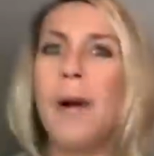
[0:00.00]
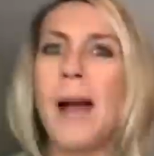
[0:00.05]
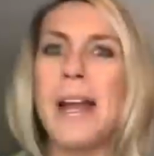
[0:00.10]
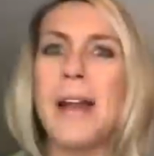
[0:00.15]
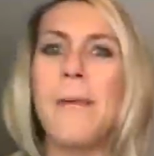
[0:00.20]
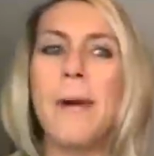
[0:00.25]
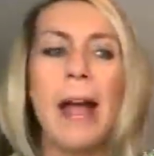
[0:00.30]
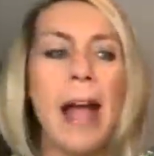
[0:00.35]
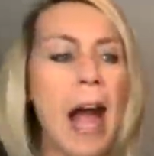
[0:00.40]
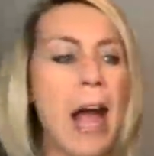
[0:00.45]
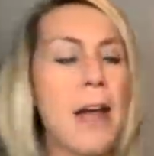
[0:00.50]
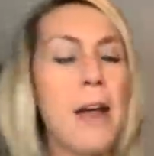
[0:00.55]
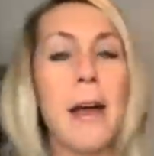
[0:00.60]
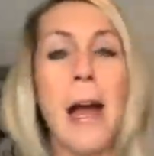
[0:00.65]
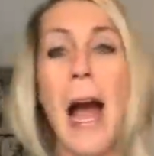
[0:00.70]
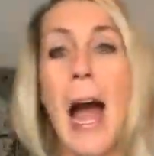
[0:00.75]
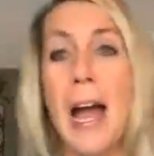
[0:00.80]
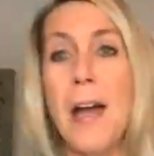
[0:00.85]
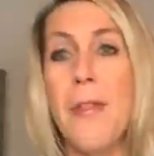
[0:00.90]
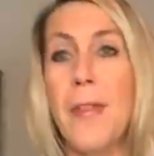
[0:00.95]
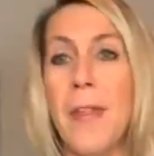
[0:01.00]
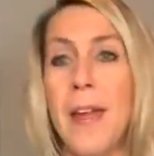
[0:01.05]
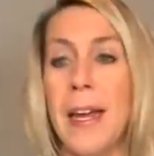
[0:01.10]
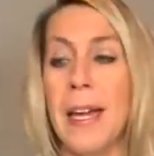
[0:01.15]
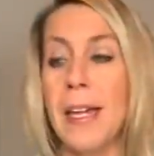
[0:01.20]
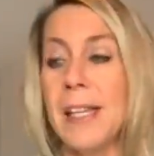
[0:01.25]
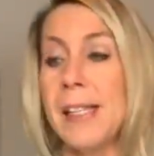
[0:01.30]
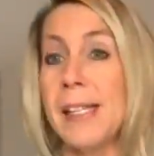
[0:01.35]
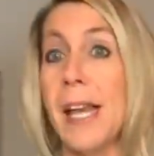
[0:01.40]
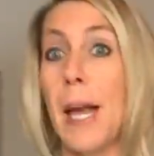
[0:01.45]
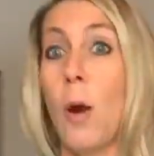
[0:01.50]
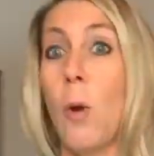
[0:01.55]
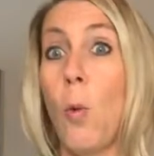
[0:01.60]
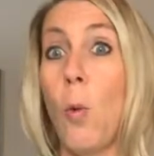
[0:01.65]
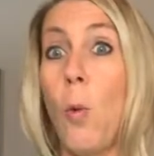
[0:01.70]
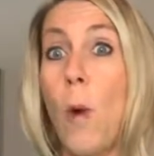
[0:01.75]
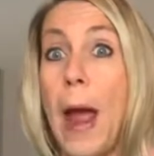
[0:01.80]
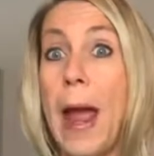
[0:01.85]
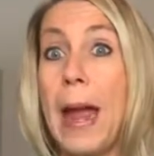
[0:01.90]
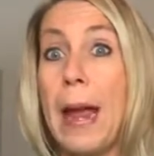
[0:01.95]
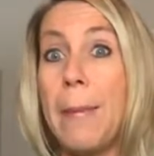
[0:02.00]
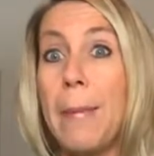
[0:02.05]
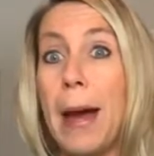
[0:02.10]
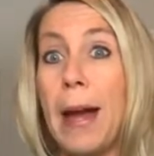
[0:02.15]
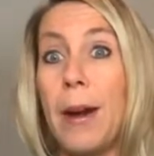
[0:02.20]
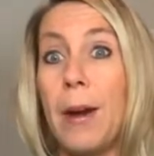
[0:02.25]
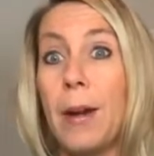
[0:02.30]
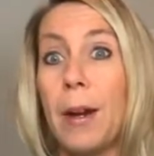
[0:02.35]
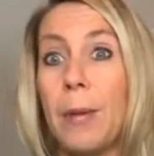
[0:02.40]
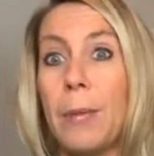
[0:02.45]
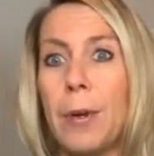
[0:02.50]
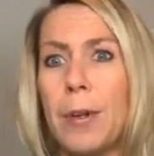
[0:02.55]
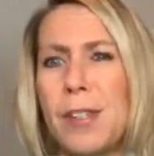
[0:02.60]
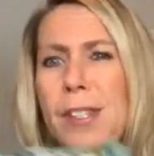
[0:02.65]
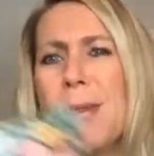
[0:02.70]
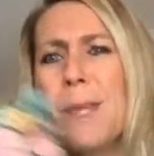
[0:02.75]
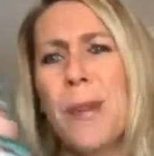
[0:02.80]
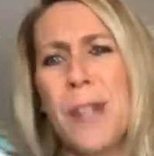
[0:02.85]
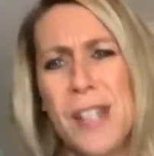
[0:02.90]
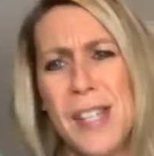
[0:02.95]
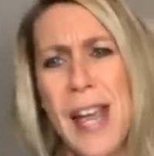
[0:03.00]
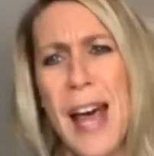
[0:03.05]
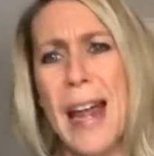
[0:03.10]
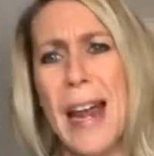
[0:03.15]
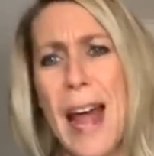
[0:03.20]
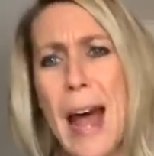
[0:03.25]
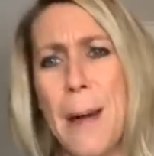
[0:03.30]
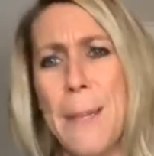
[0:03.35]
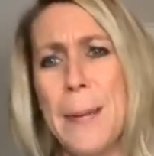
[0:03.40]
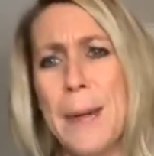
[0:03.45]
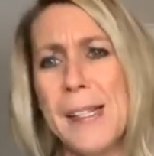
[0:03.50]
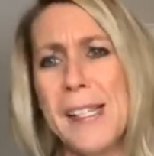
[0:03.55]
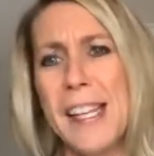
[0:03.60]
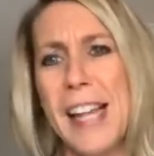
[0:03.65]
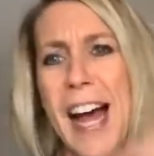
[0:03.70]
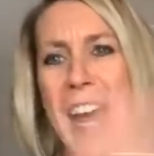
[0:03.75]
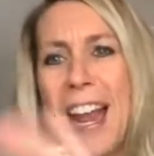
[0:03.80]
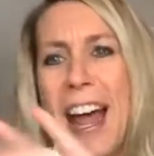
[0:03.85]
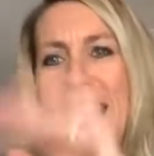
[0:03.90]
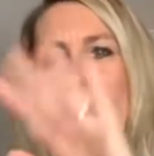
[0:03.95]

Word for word: anyway, I, I think it's like way better in person, which that happens a lot.